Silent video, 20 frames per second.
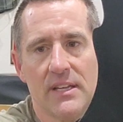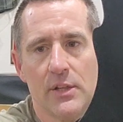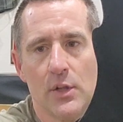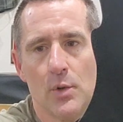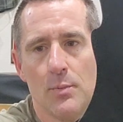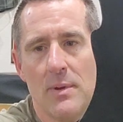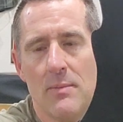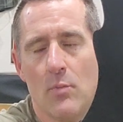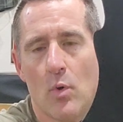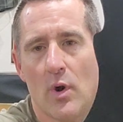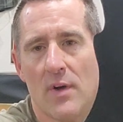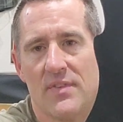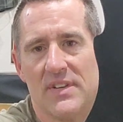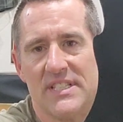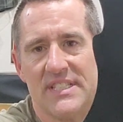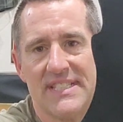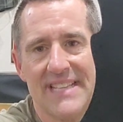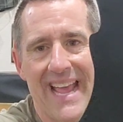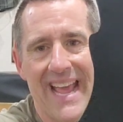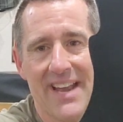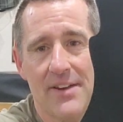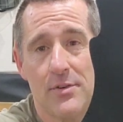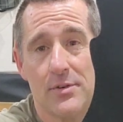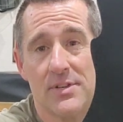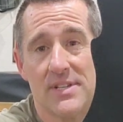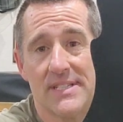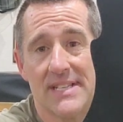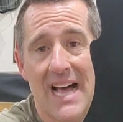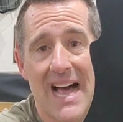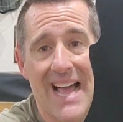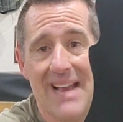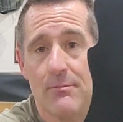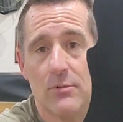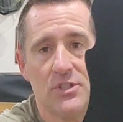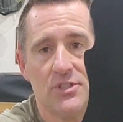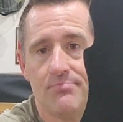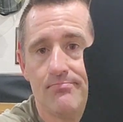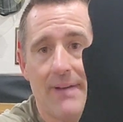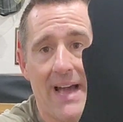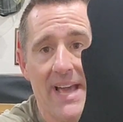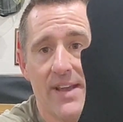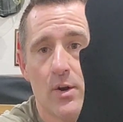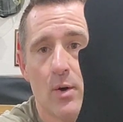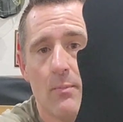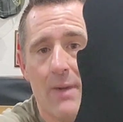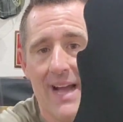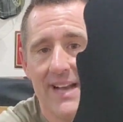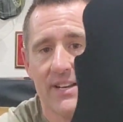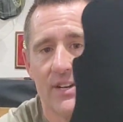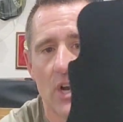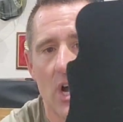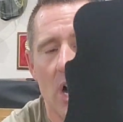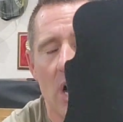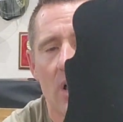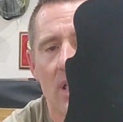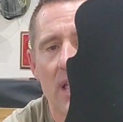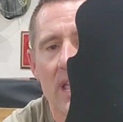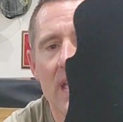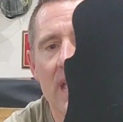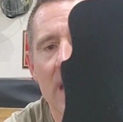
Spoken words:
a little bit more of a standard design, which I don't mind at all.